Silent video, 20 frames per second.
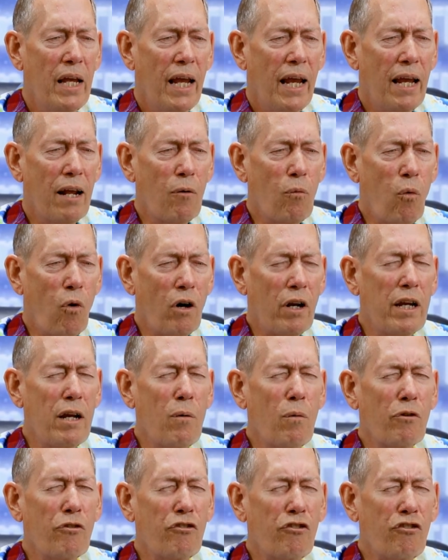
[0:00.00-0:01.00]
and
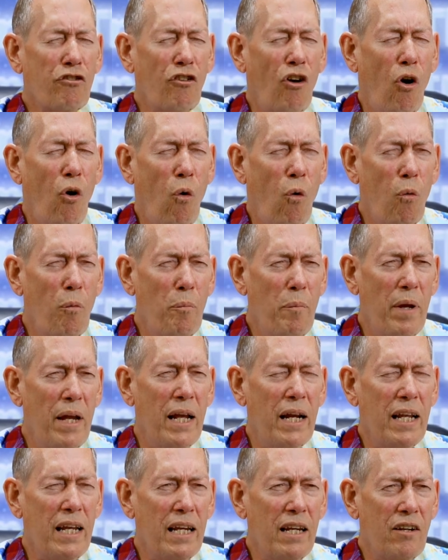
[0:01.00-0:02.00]
working with so
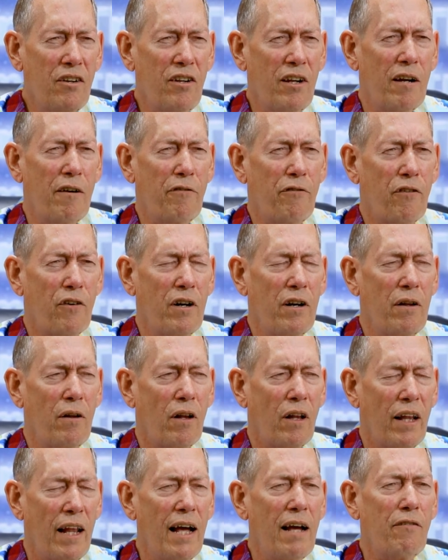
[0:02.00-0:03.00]
many different
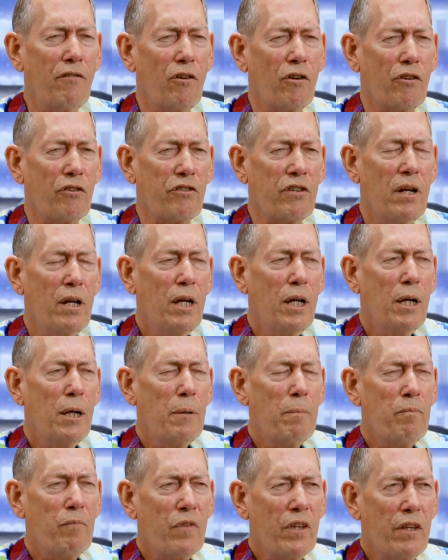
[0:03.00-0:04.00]
levels.
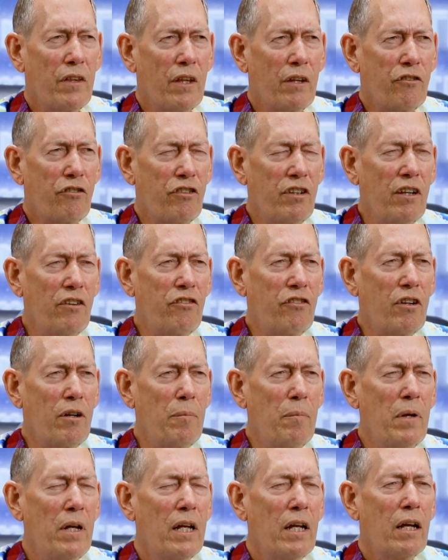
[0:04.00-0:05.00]
The
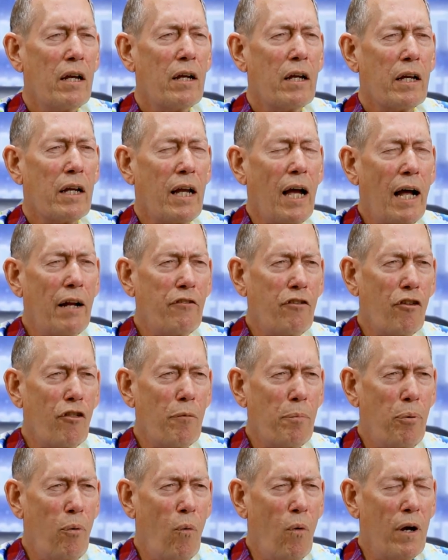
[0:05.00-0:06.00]
system got to
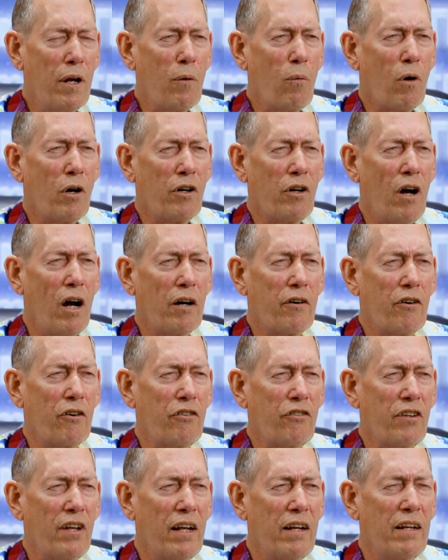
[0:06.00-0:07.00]
the point where
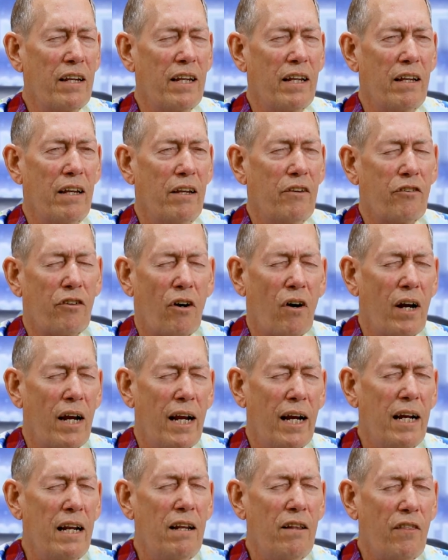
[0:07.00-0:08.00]
doctors said, is there
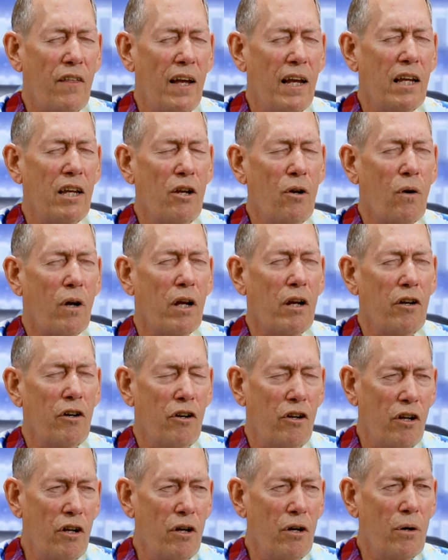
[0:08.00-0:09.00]
anything you can
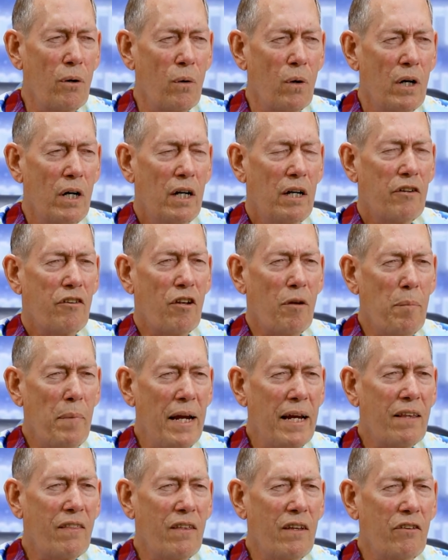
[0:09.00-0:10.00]
do to
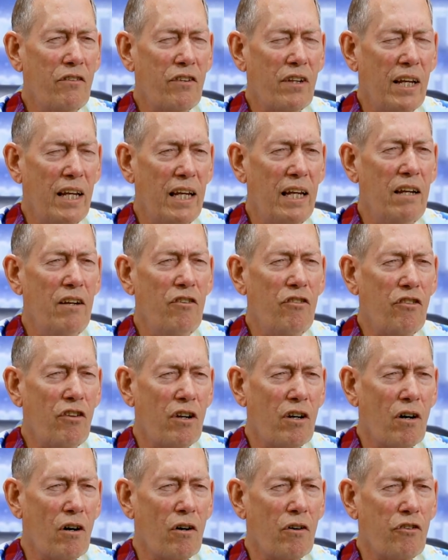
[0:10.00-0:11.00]
make this
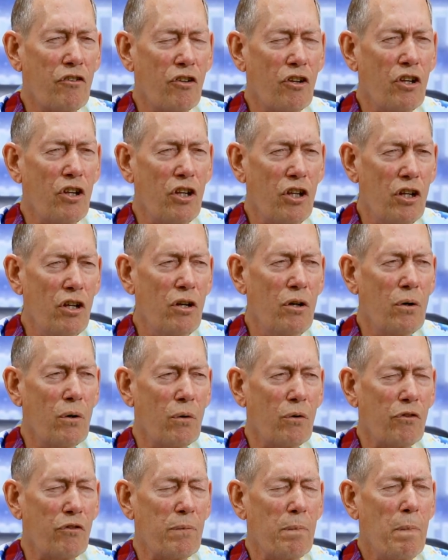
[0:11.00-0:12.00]
easier to
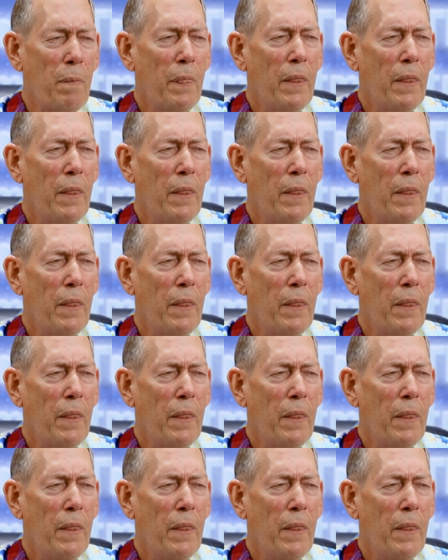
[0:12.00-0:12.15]
use?